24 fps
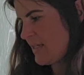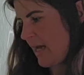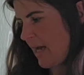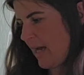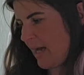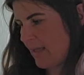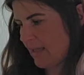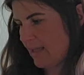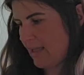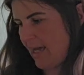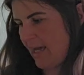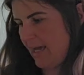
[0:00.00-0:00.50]

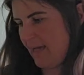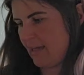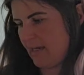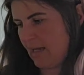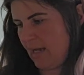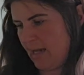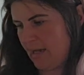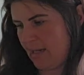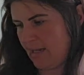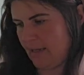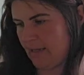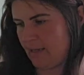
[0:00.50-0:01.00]

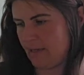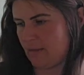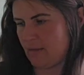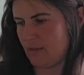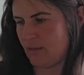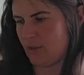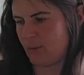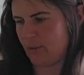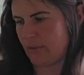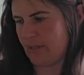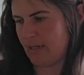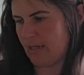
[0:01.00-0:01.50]
I
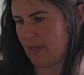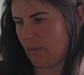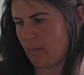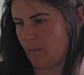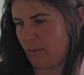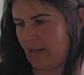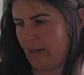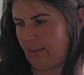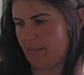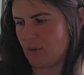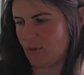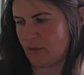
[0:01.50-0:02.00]
do it when
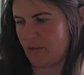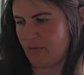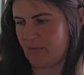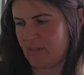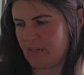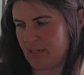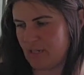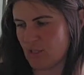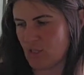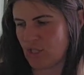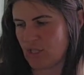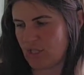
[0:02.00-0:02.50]
I'm doing the
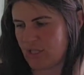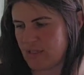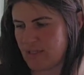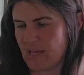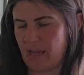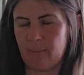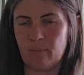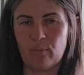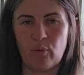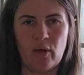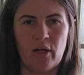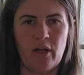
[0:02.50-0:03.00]
dishes.
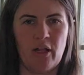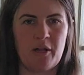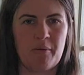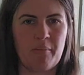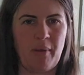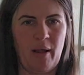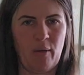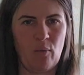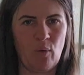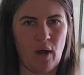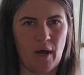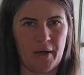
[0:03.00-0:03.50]
I'm boiling
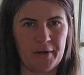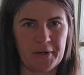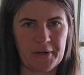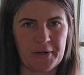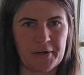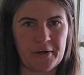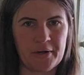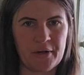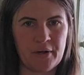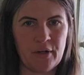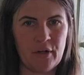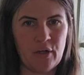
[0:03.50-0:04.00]
my
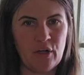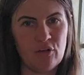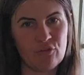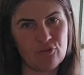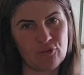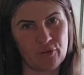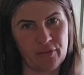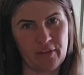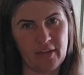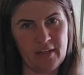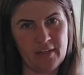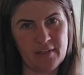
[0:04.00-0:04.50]
water for
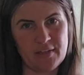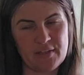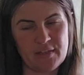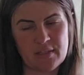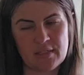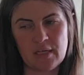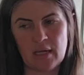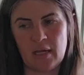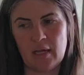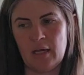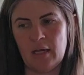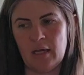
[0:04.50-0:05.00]

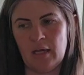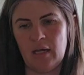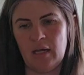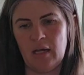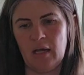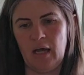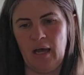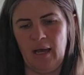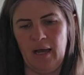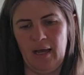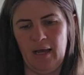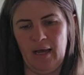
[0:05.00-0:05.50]
this.
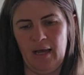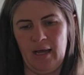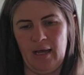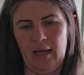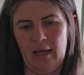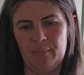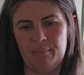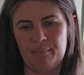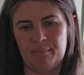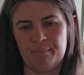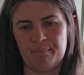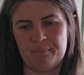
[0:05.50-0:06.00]

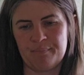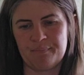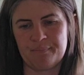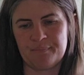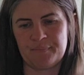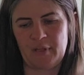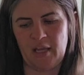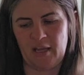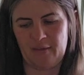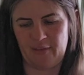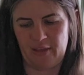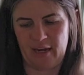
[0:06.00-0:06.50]

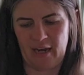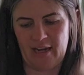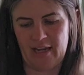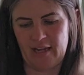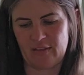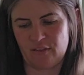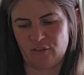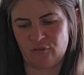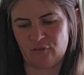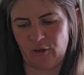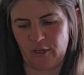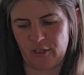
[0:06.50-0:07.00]
And then I
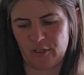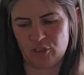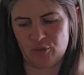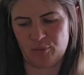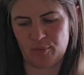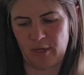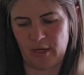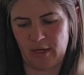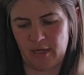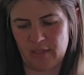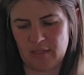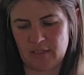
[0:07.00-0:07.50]
get the French
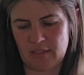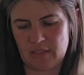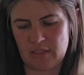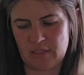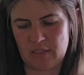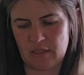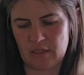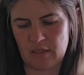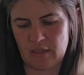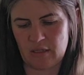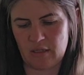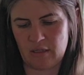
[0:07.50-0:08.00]
press.
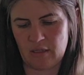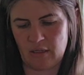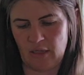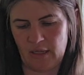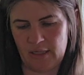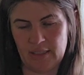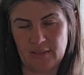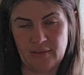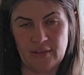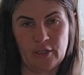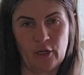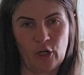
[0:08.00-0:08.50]
I
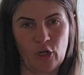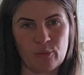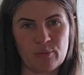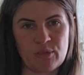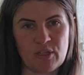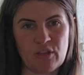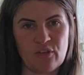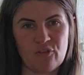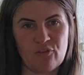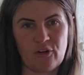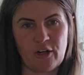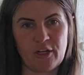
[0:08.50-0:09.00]
get the herbs
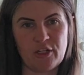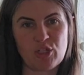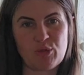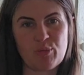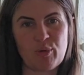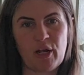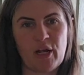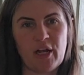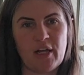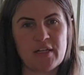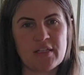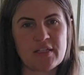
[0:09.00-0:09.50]
in the French
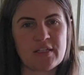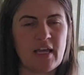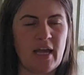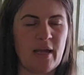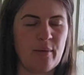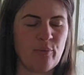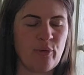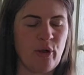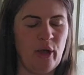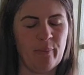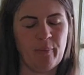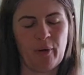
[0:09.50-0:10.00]
press. I
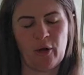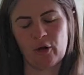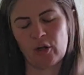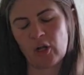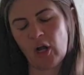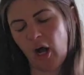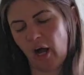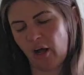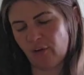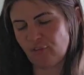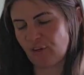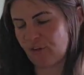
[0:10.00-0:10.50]
prep our
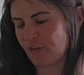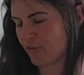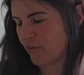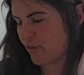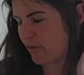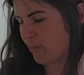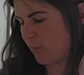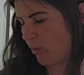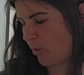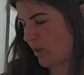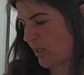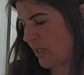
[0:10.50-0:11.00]
coffee for the
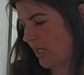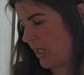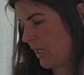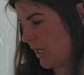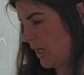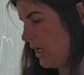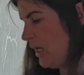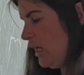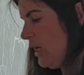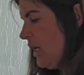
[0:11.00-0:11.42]
morning.